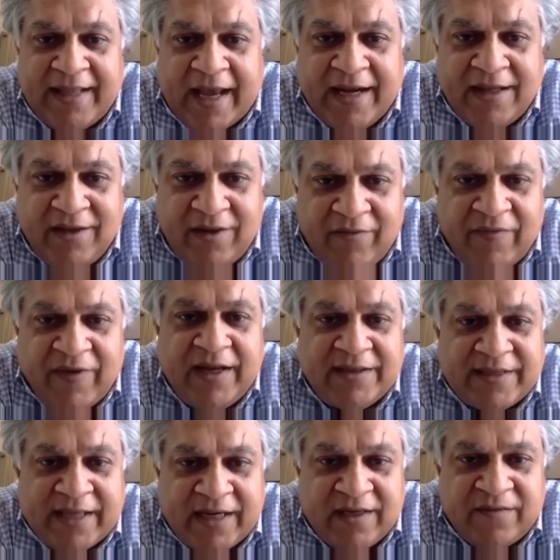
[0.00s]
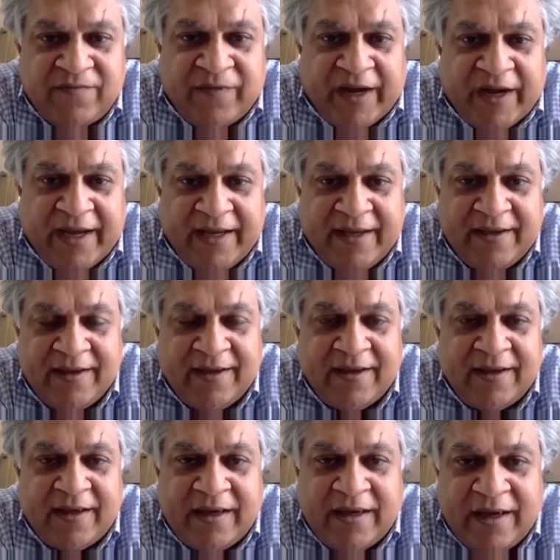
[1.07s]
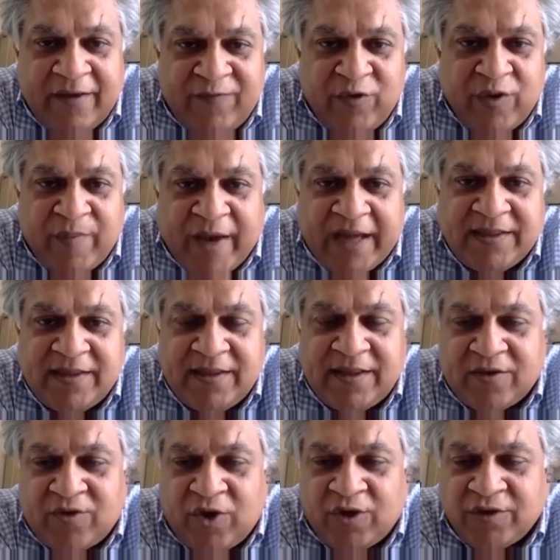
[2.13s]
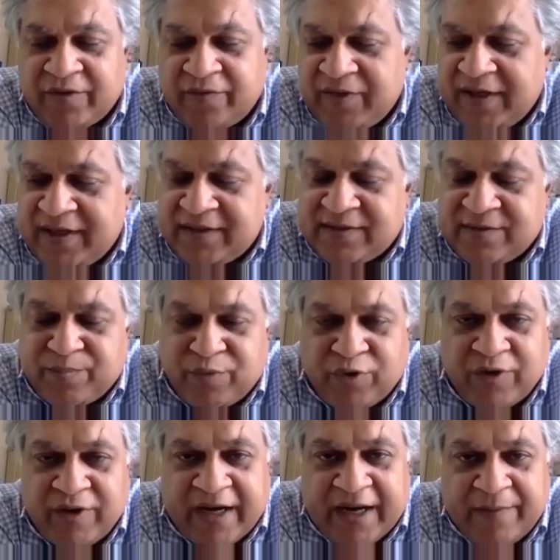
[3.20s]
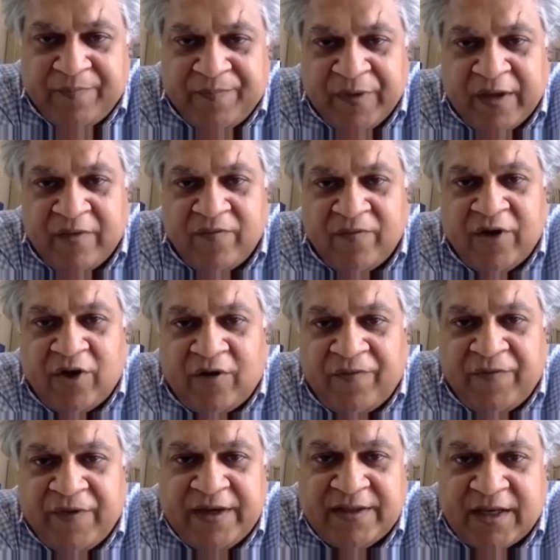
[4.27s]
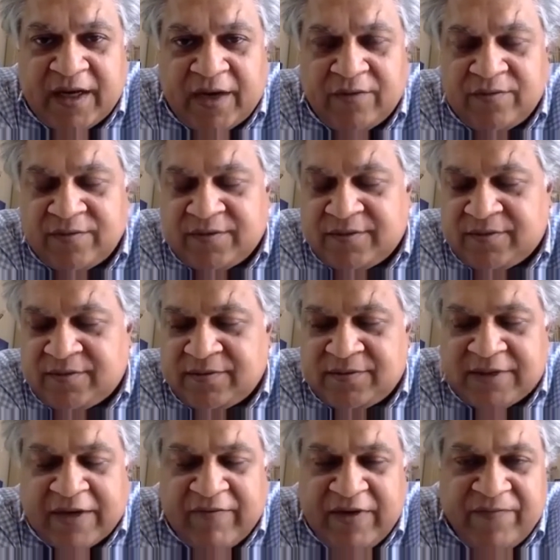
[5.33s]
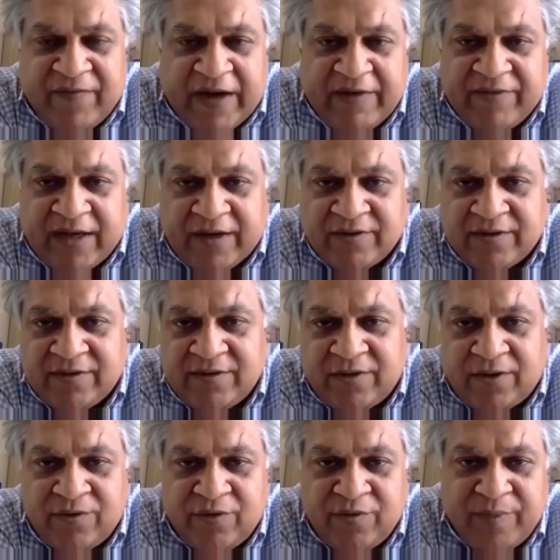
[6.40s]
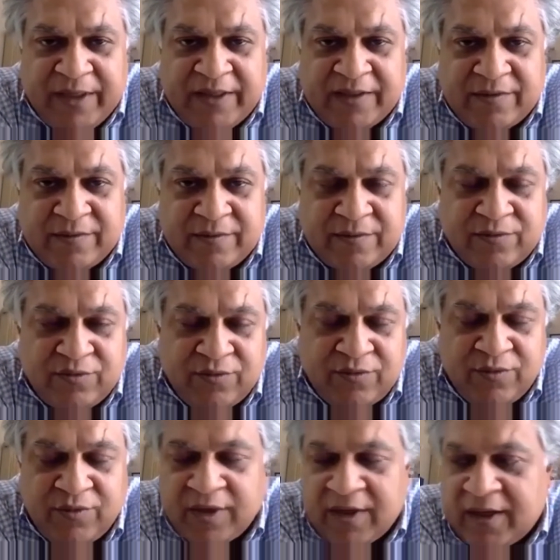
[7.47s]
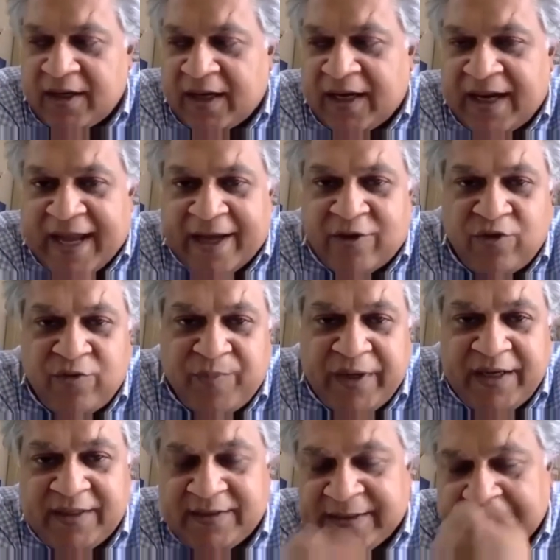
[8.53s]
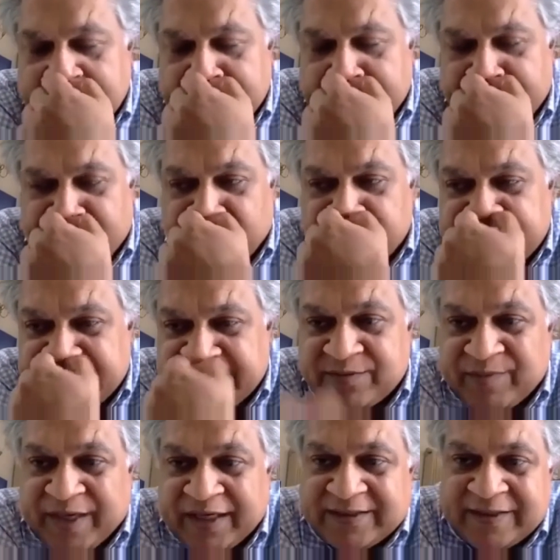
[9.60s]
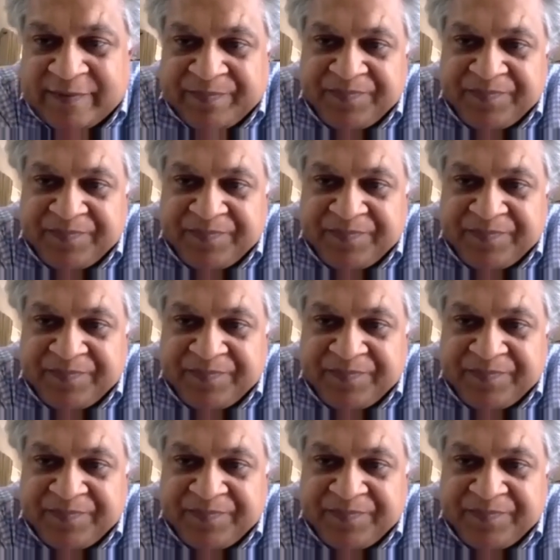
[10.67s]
that is a very satisfying, if you imagine the cost of these programs very often is around 75,000 rupees to a lakh rupees for 6 months.